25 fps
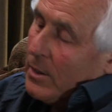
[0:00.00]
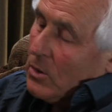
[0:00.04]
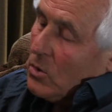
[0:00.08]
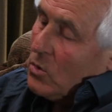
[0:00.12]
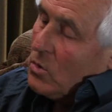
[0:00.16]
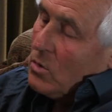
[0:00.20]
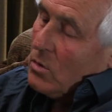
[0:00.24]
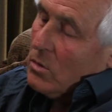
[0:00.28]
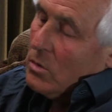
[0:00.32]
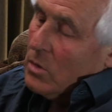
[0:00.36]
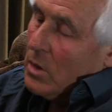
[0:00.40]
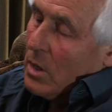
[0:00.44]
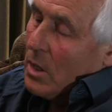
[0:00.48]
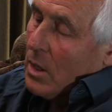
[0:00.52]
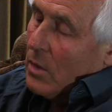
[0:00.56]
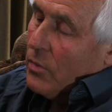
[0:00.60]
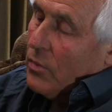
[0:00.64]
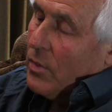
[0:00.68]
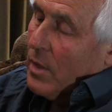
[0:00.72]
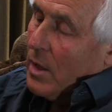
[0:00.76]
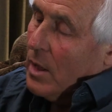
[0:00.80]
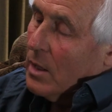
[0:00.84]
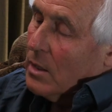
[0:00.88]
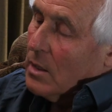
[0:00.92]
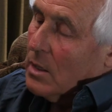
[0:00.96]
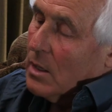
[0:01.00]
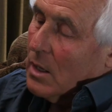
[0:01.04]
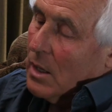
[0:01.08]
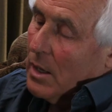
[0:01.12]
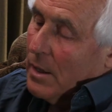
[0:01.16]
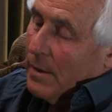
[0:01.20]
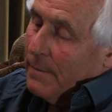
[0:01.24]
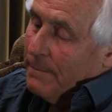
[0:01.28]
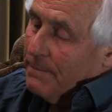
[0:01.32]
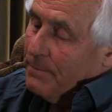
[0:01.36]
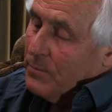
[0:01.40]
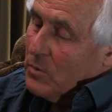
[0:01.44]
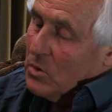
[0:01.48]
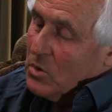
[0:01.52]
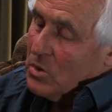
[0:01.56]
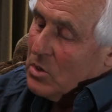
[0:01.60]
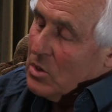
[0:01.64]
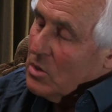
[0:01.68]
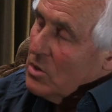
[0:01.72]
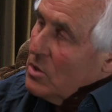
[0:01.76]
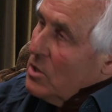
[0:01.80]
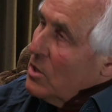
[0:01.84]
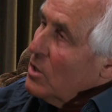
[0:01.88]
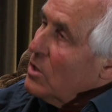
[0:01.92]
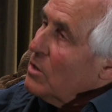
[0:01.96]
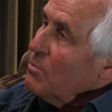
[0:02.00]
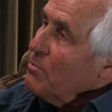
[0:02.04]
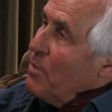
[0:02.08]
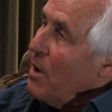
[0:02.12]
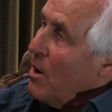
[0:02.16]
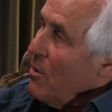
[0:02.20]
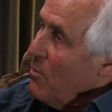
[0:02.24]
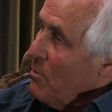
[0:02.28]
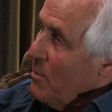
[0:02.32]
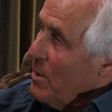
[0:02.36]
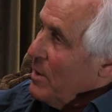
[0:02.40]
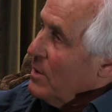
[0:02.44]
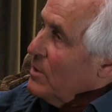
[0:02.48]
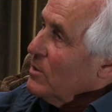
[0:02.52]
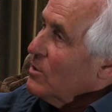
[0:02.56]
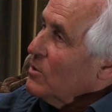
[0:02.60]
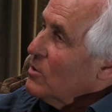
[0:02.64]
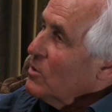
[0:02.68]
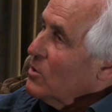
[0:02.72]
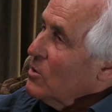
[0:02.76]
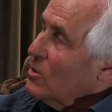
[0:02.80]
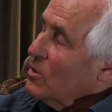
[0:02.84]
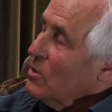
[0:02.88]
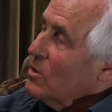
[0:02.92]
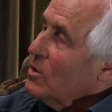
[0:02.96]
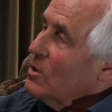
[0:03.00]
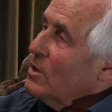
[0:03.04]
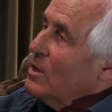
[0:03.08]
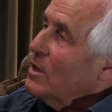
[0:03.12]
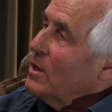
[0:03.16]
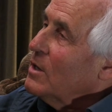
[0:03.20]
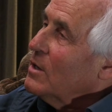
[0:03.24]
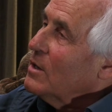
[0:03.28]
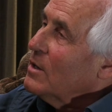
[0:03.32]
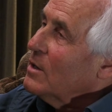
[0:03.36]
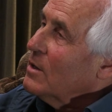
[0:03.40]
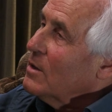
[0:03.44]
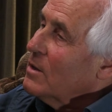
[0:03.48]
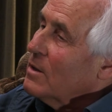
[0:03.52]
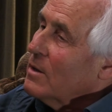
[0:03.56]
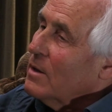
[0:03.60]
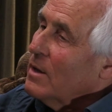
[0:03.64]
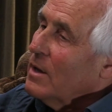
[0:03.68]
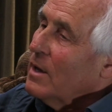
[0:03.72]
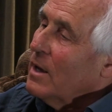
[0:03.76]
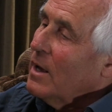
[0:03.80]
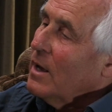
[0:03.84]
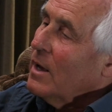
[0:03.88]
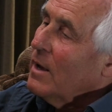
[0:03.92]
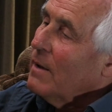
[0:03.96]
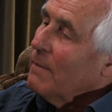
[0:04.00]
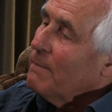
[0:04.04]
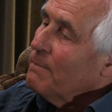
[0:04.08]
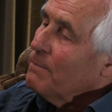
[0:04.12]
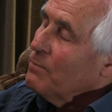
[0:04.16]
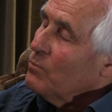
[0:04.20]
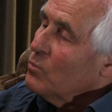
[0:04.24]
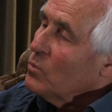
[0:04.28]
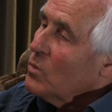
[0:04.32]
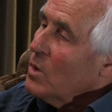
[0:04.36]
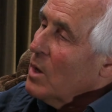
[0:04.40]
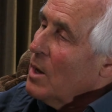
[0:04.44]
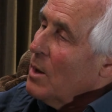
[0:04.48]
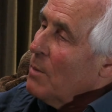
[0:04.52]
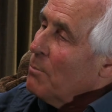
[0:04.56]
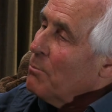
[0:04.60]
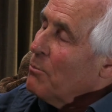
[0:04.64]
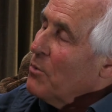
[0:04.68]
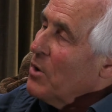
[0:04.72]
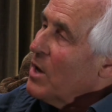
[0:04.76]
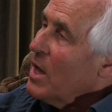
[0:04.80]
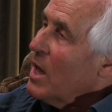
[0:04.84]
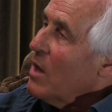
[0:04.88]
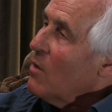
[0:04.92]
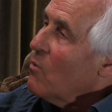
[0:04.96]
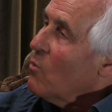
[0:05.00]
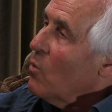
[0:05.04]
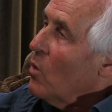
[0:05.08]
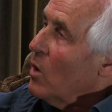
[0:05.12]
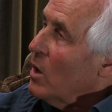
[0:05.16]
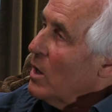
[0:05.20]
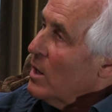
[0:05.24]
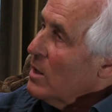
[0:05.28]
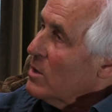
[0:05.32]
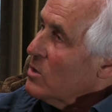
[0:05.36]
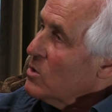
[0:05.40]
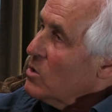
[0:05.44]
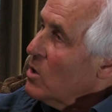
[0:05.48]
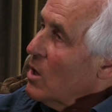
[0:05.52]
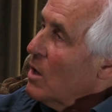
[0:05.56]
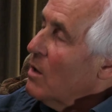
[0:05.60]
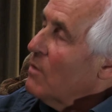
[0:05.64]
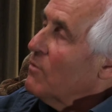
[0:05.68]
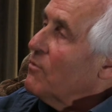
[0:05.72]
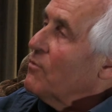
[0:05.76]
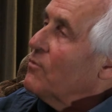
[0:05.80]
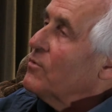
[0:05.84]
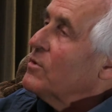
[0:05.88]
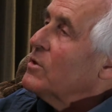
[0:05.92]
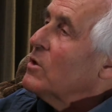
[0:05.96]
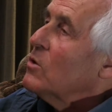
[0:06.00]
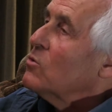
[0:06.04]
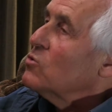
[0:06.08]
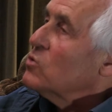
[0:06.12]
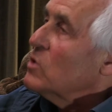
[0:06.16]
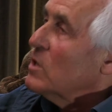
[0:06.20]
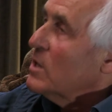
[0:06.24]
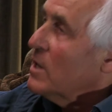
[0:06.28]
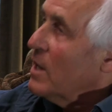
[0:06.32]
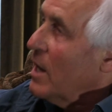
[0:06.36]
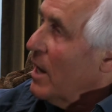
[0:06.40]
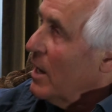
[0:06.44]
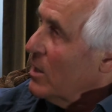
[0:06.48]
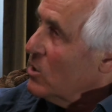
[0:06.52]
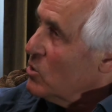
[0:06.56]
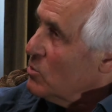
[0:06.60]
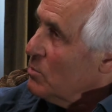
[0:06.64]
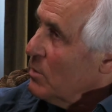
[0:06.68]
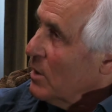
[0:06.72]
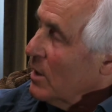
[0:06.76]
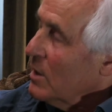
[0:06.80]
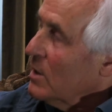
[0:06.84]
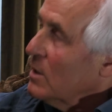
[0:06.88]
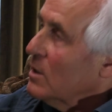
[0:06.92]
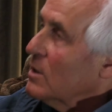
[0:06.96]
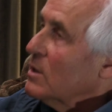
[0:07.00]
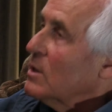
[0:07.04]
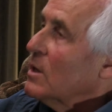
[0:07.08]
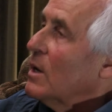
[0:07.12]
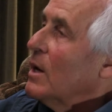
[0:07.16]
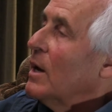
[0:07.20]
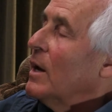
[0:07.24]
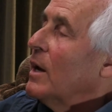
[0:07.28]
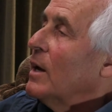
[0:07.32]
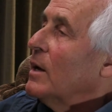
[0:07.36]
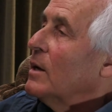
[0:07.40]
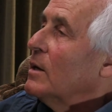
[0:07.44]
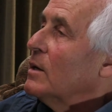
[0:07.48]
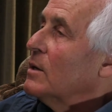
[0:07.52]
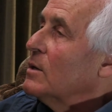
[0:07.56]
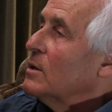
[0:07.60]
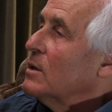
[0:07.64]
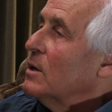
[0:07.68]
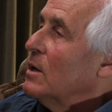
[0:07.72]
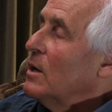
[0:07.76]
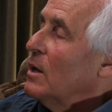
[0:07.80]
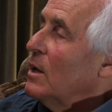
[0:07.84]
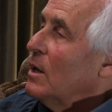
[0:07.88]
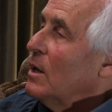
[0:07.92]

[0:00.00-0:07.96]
And do you think that these experiments in bringing worlds of social engagement and